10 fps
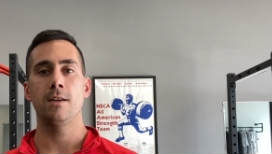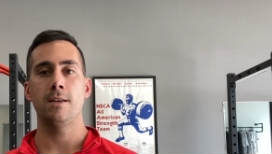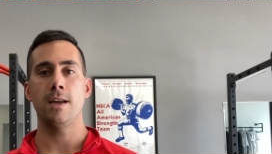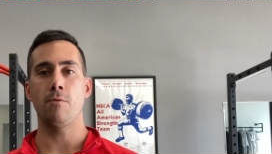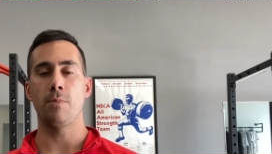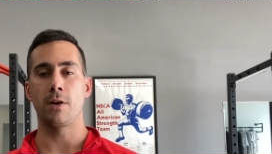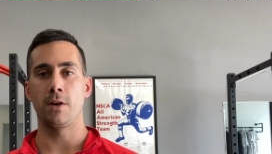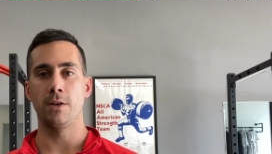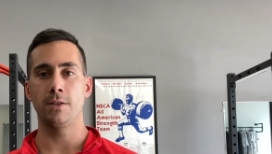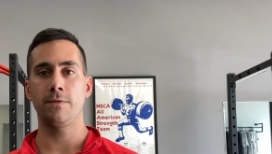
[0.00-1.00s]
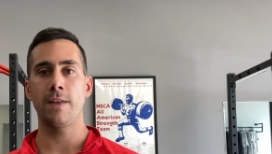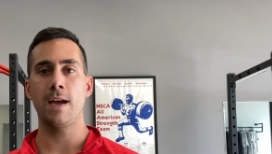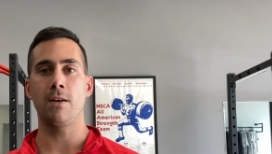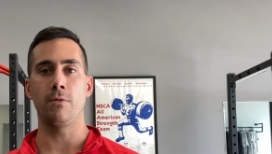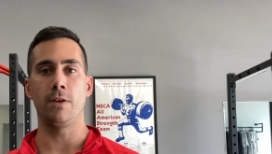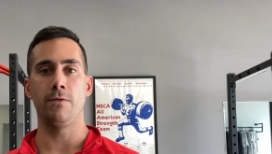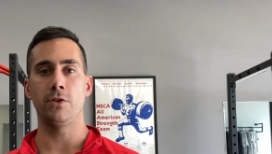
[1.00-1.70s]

Now, because of that, we've